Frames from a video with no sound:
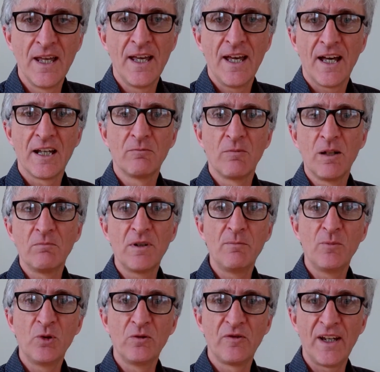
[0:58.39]
And when we
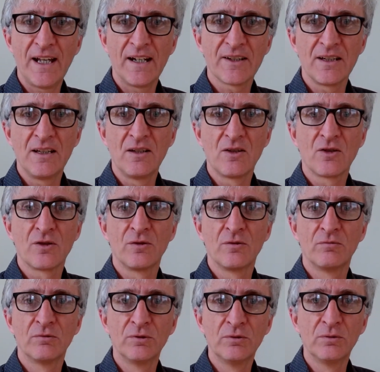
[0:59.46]
move out into
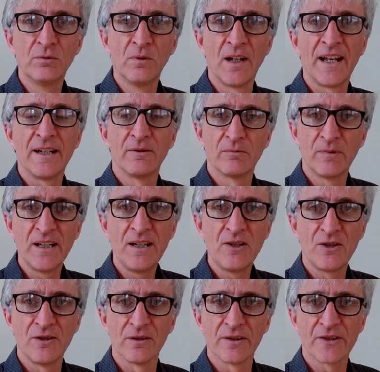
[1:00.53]
rural and
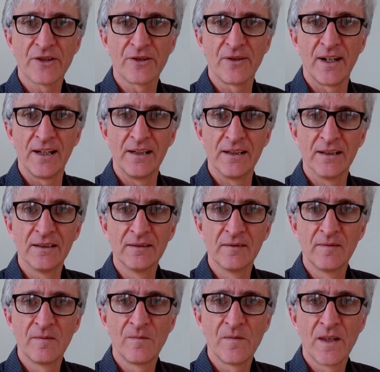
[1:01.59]
regional Australia,
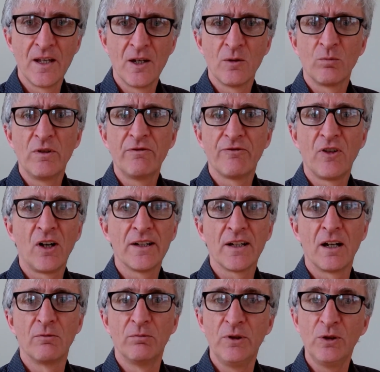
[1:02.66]
we find a
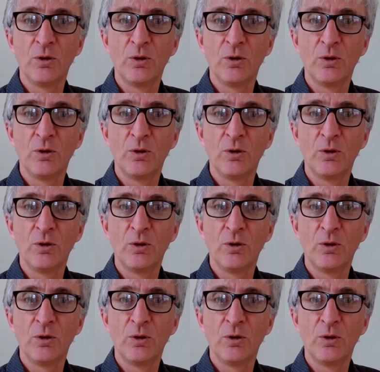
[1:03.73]
real